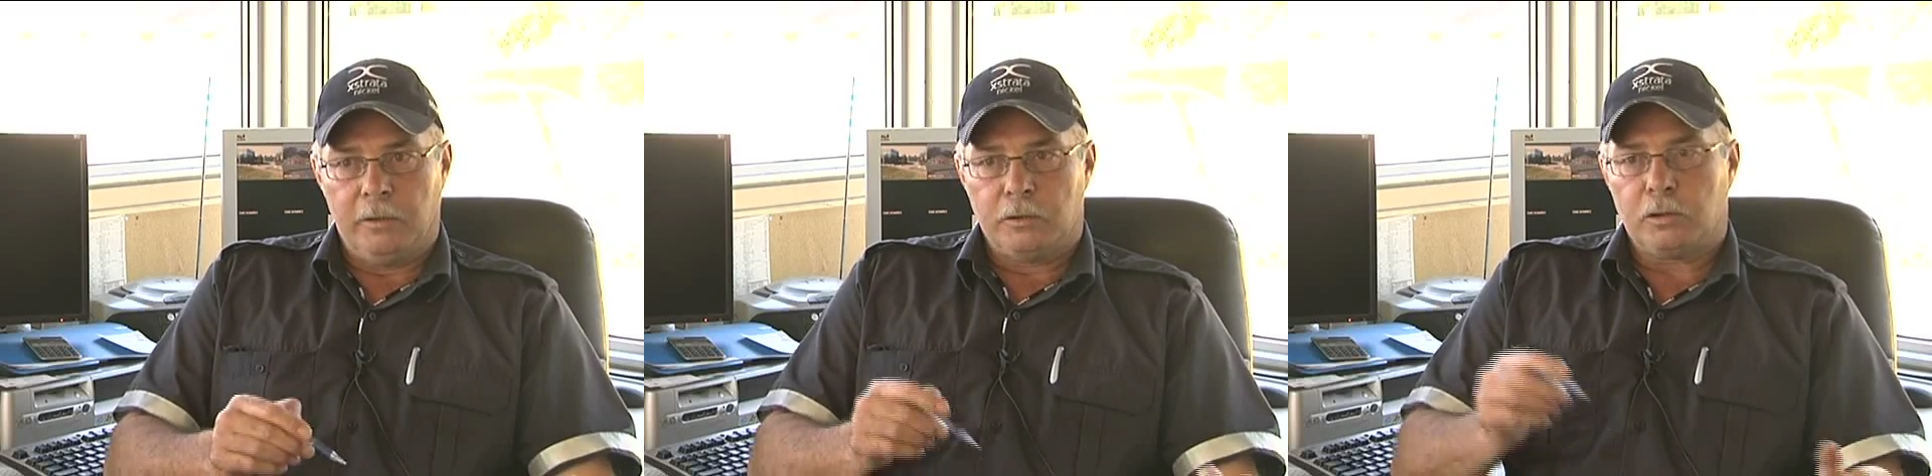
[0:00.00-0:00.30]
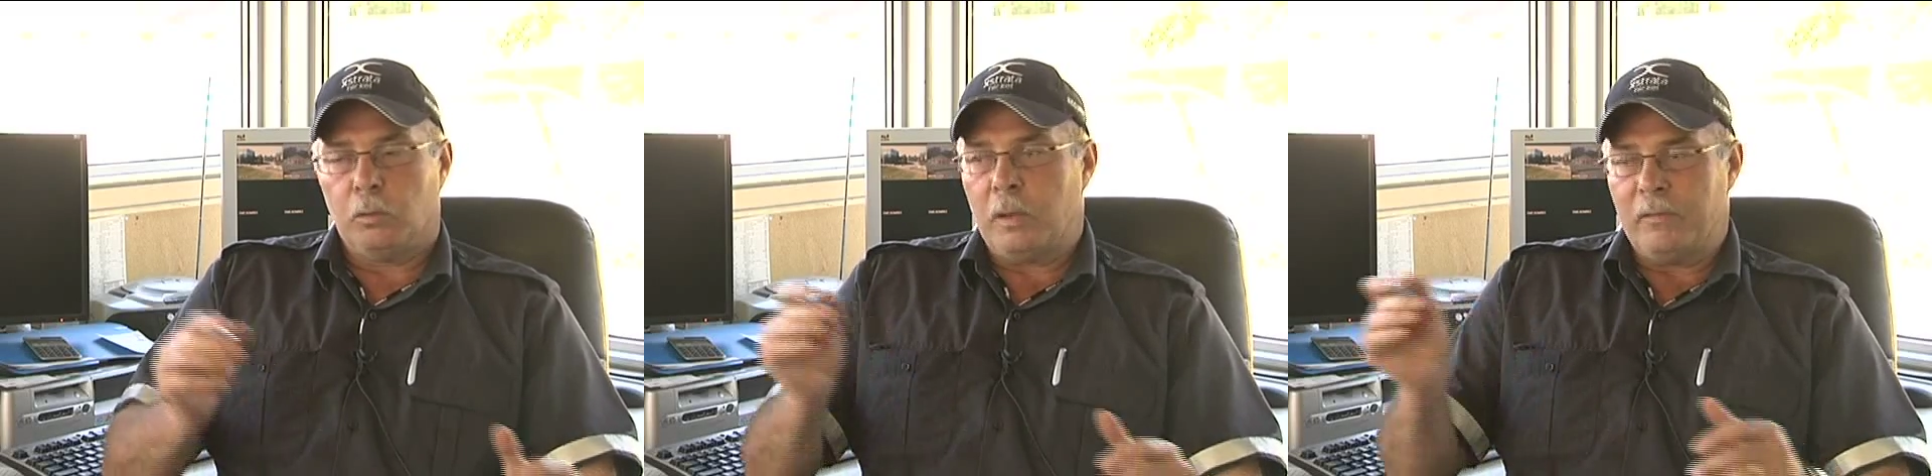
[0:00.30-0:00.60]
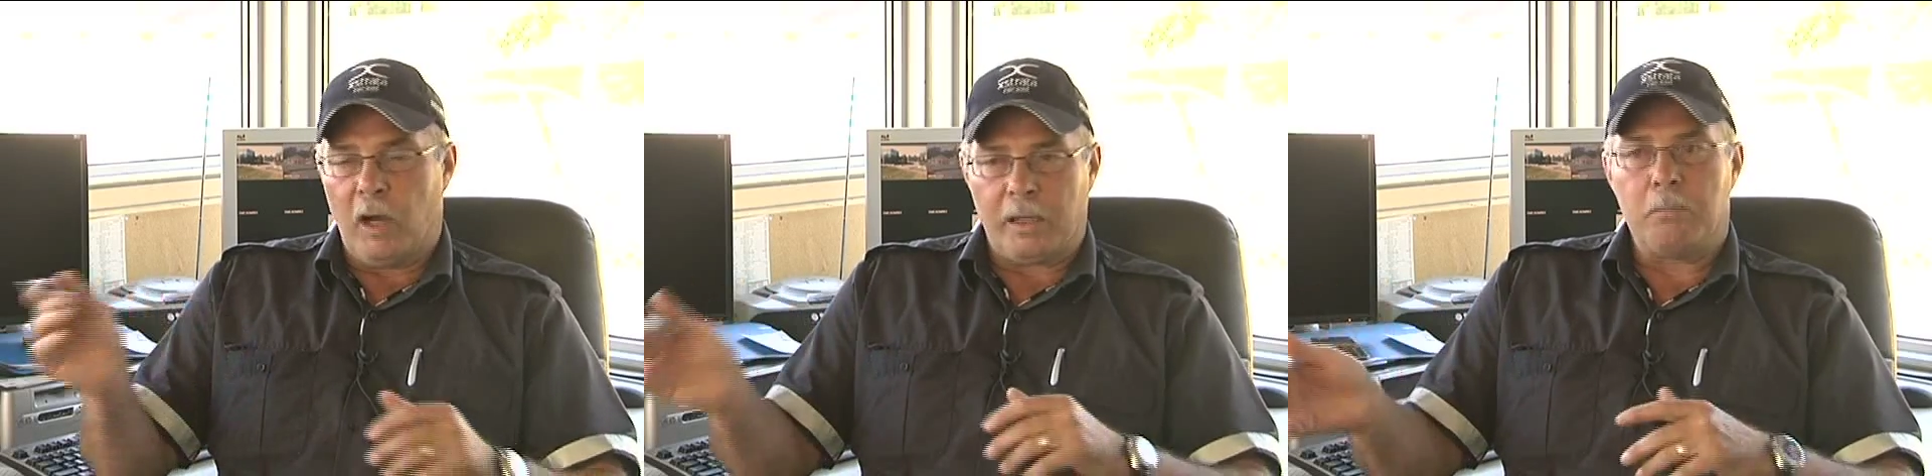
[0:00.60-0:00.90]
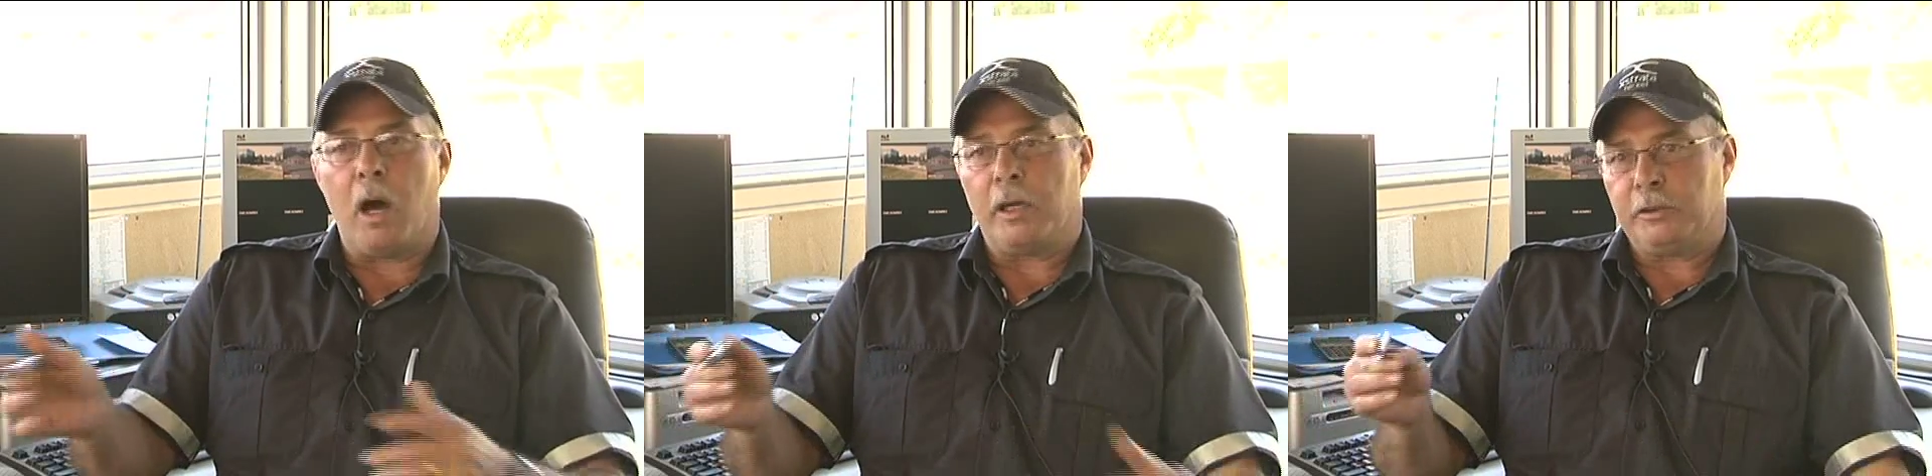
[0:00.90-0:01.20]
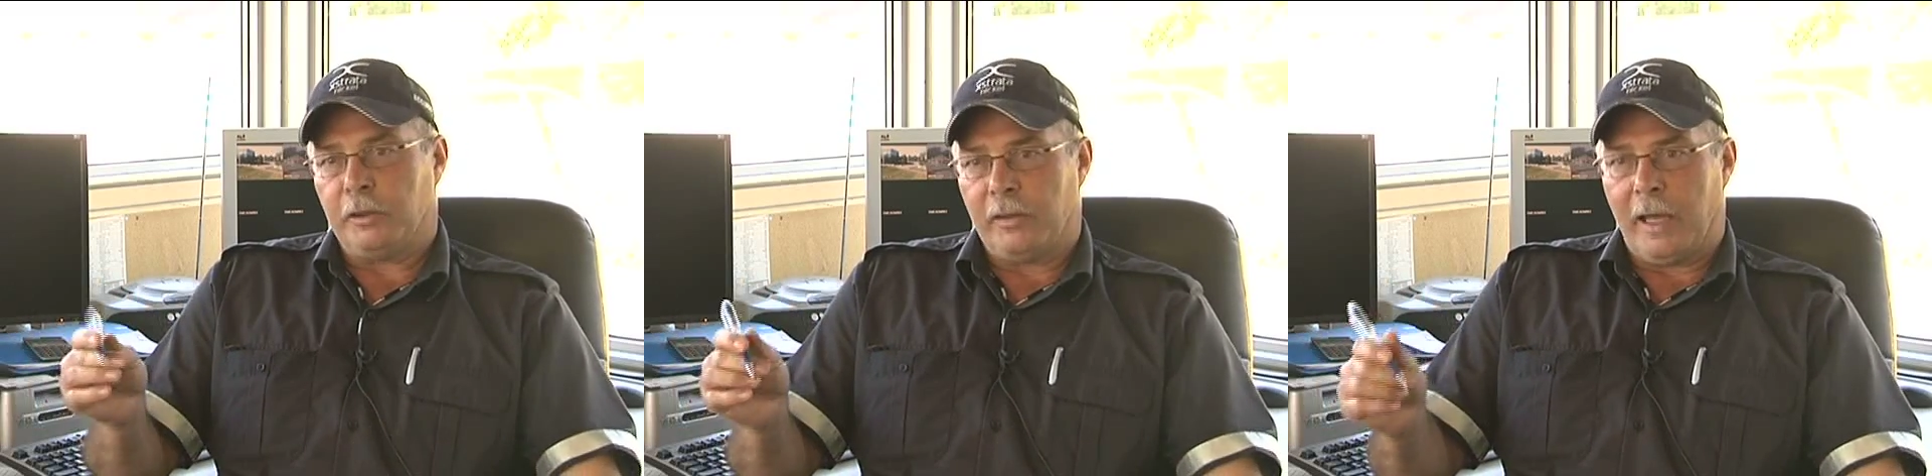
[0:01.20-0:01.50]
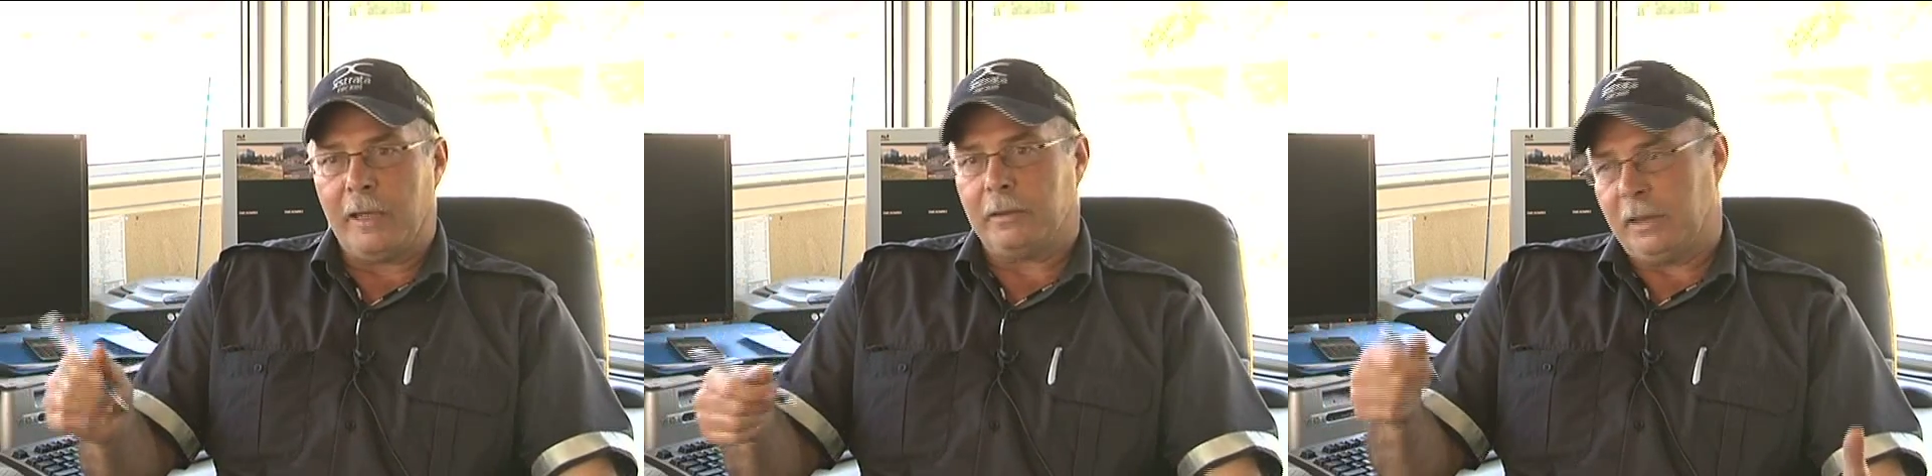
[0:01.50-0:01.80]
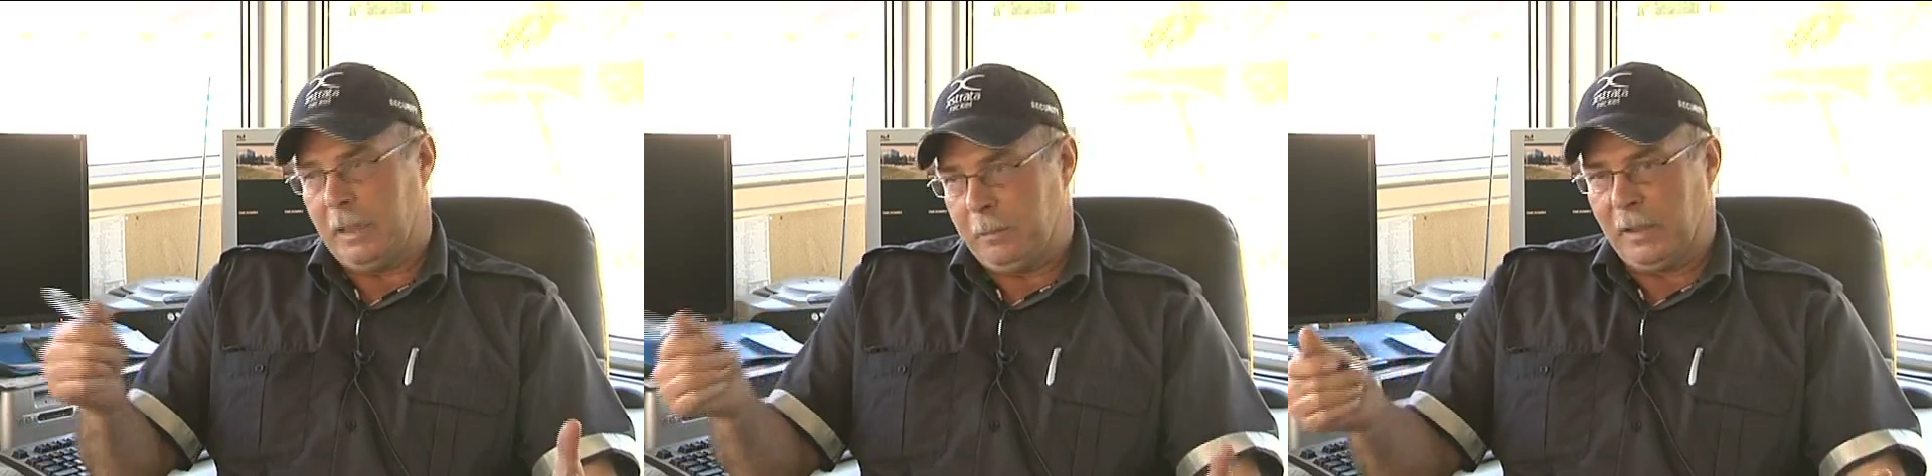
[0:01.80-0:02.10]
So we've got to monitor that and
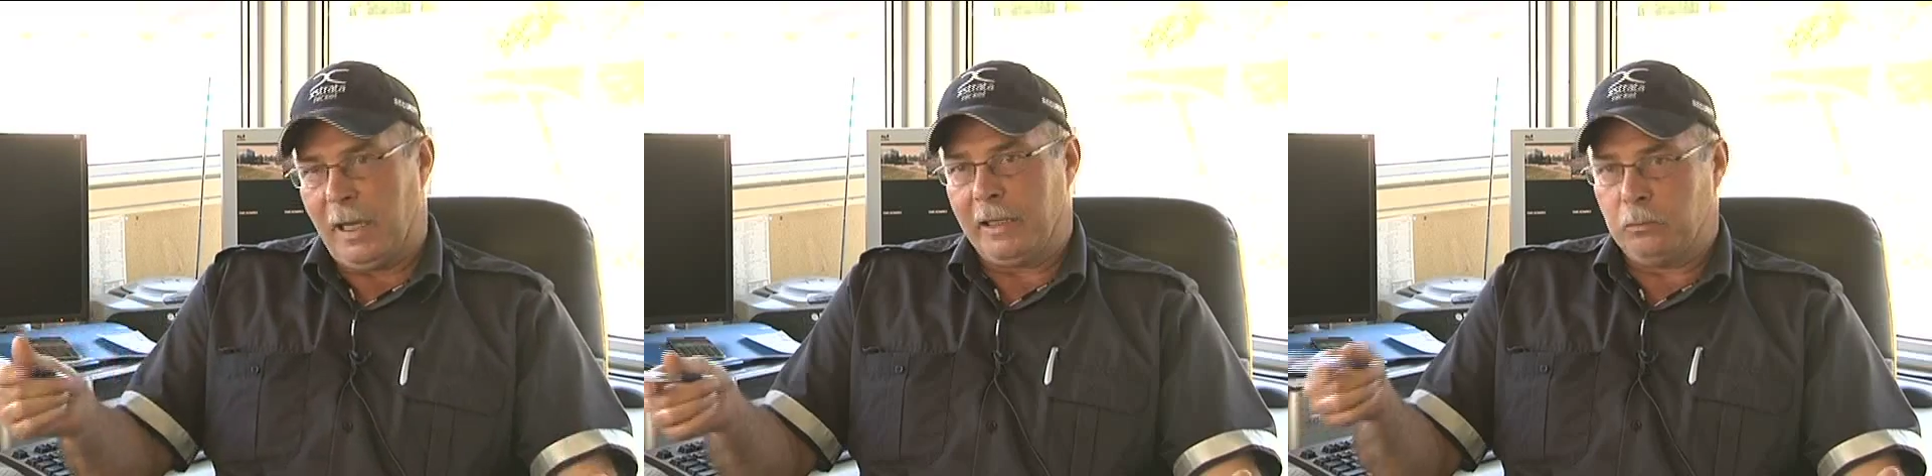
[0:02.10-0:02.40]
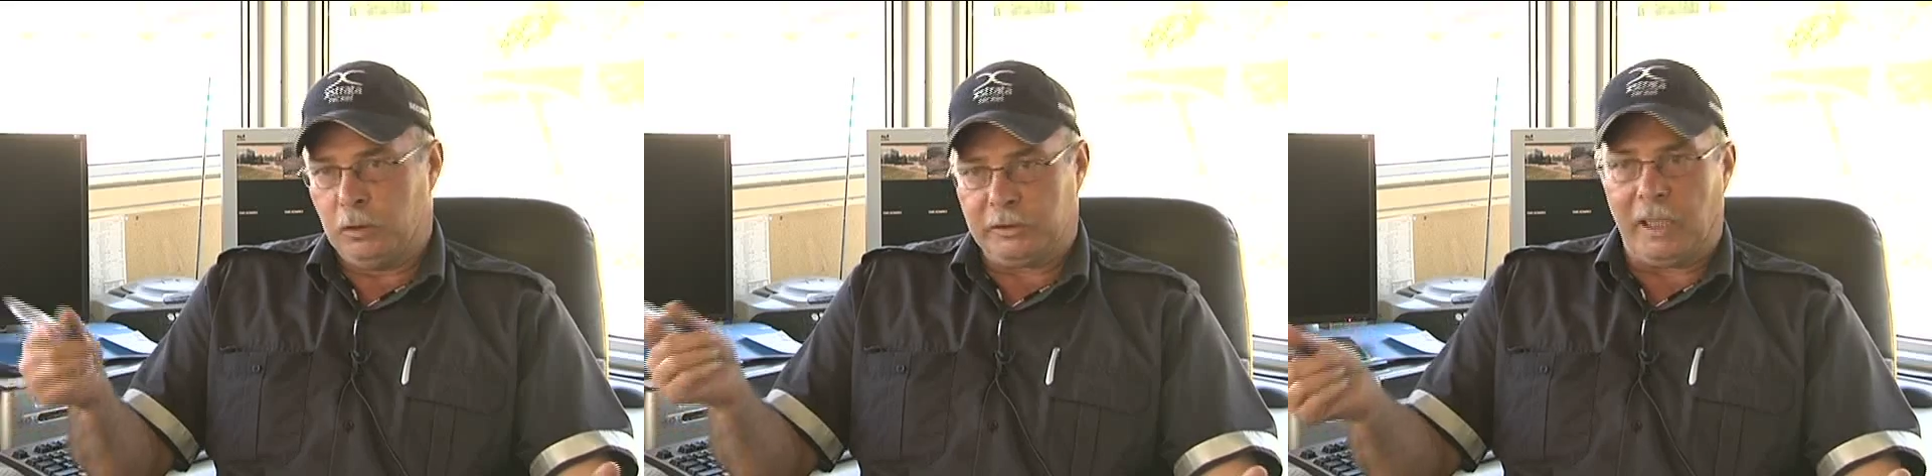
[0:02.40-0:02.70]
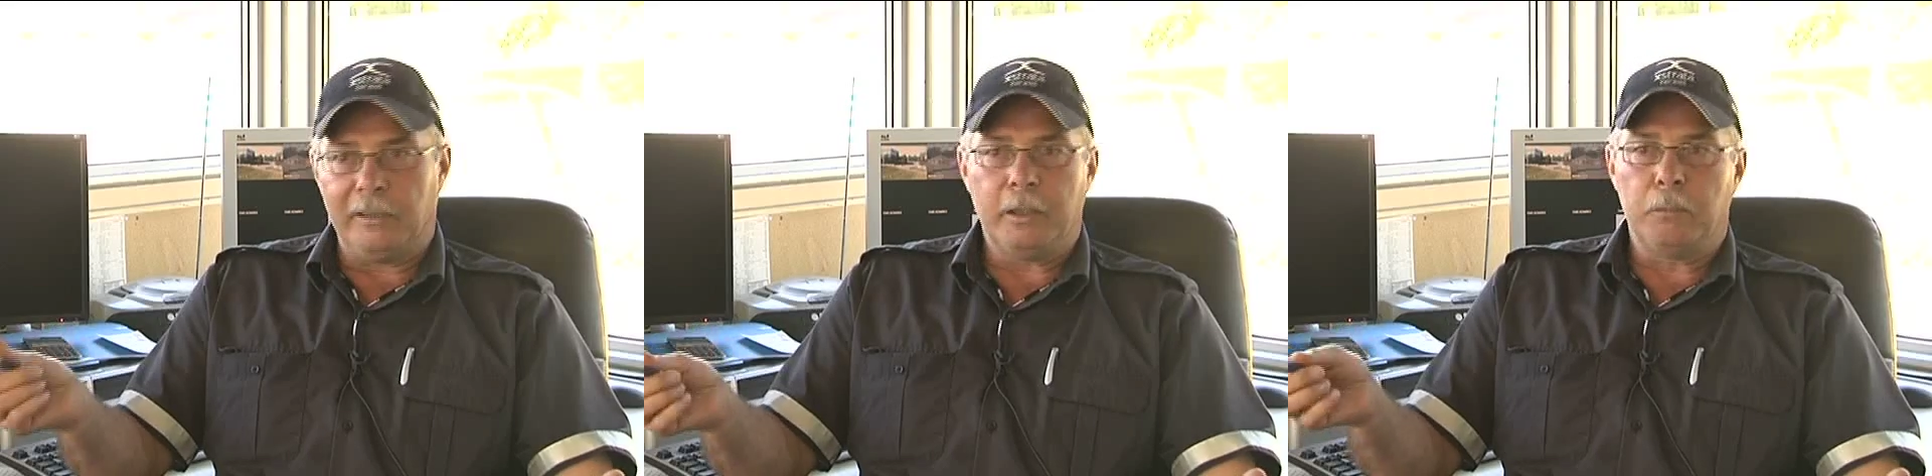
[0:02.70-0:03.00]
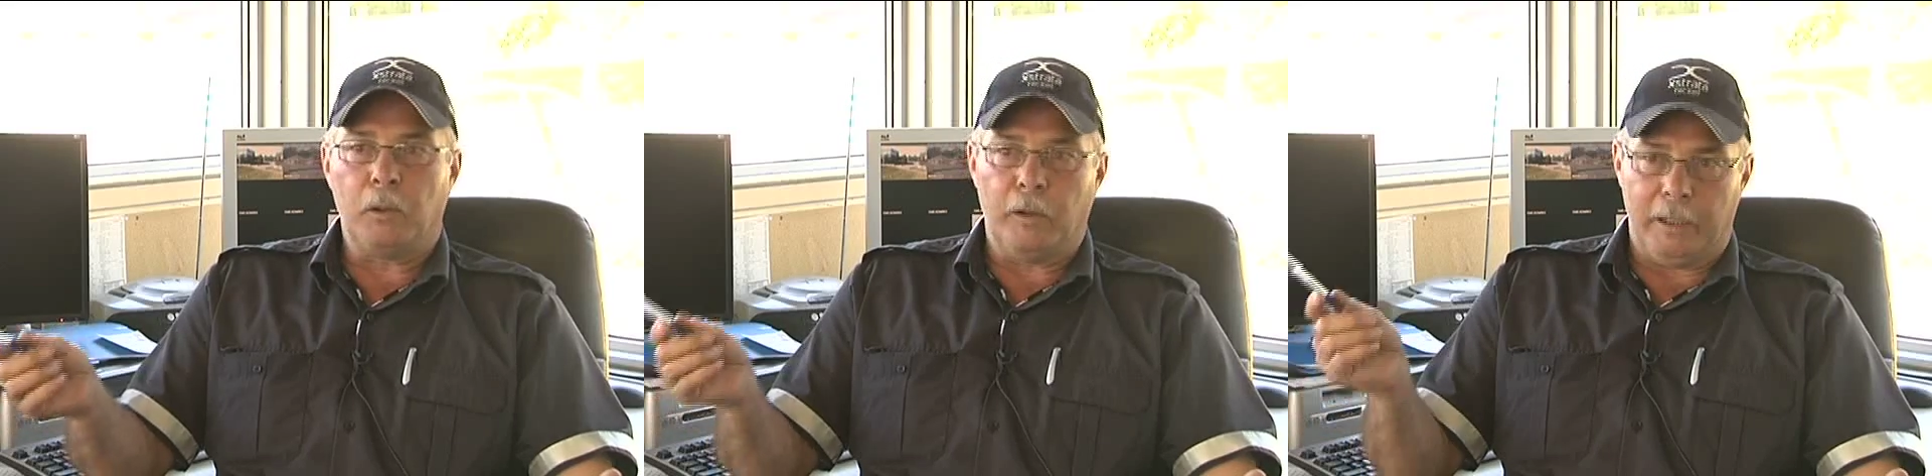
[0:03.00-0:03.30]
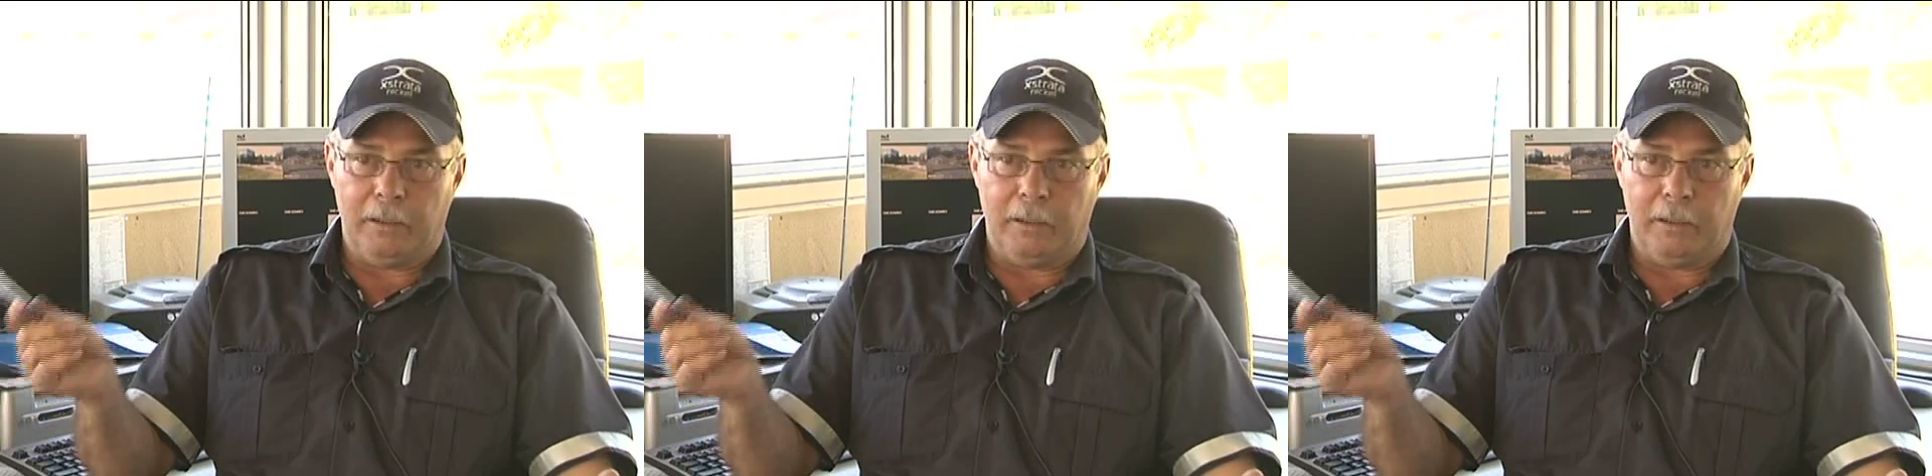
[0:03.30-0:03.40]
keep an eye, and we'll tell the employee,